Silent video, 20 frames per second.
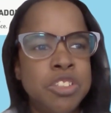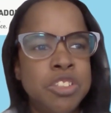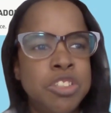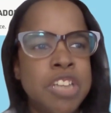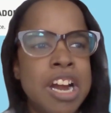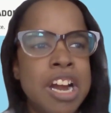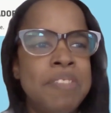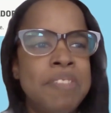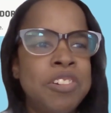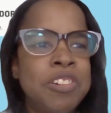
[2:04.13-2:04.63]

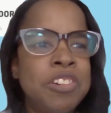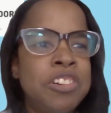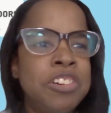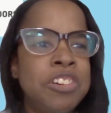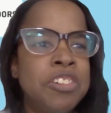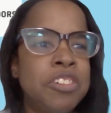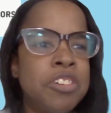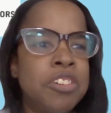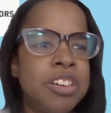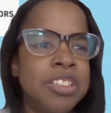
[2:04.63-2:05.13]

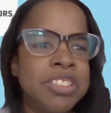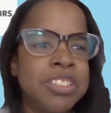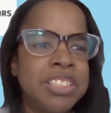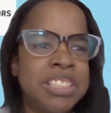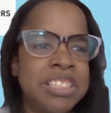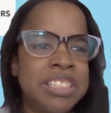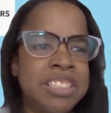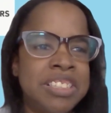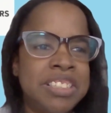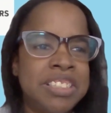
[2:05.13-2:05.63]
traveling across
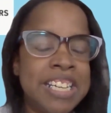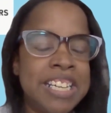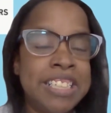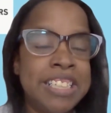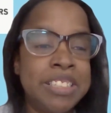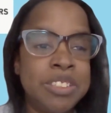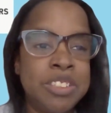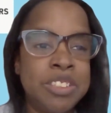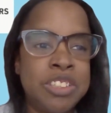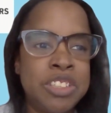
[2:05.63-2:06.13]
the
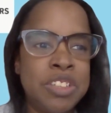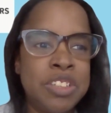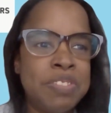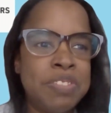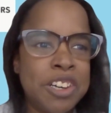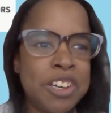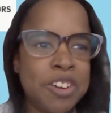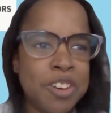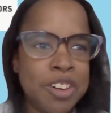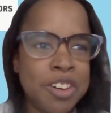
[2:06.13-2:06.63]
state,
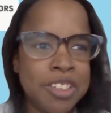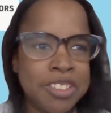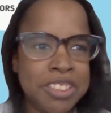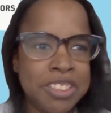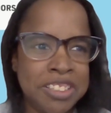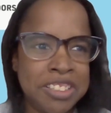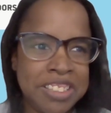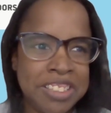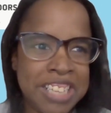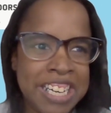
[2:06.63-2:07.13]
zooming across
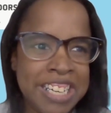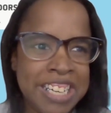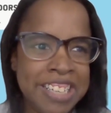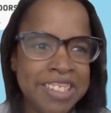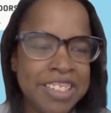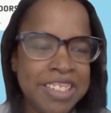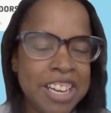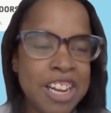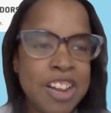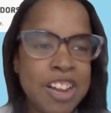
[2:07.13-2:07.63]
the
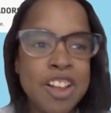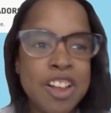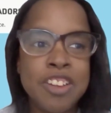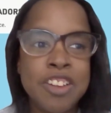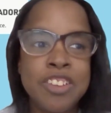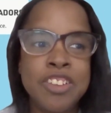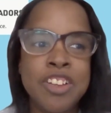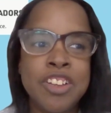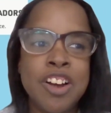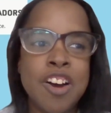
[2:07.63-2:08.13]
state,
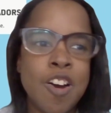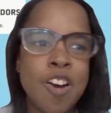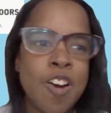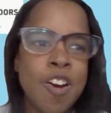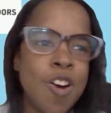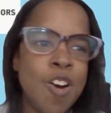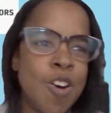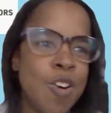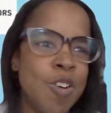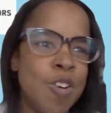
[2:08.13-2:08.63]
the
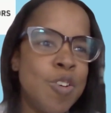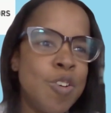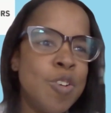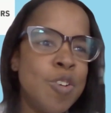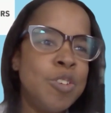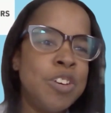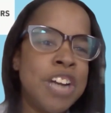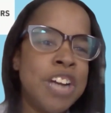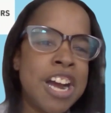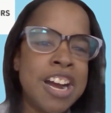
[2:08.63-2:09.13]

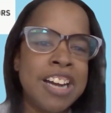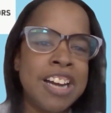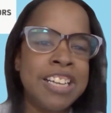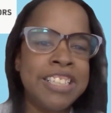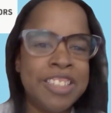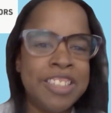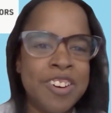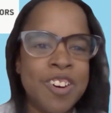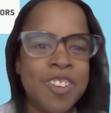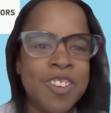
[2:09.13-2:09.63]
whole
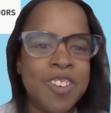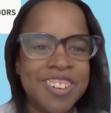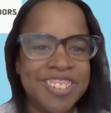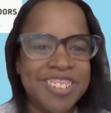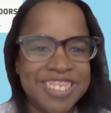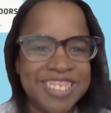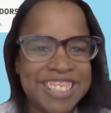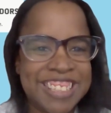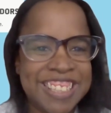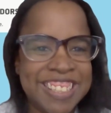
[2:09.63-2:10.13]
nine
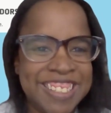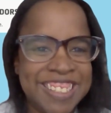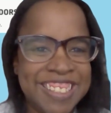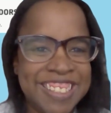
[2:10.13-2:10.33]
yards.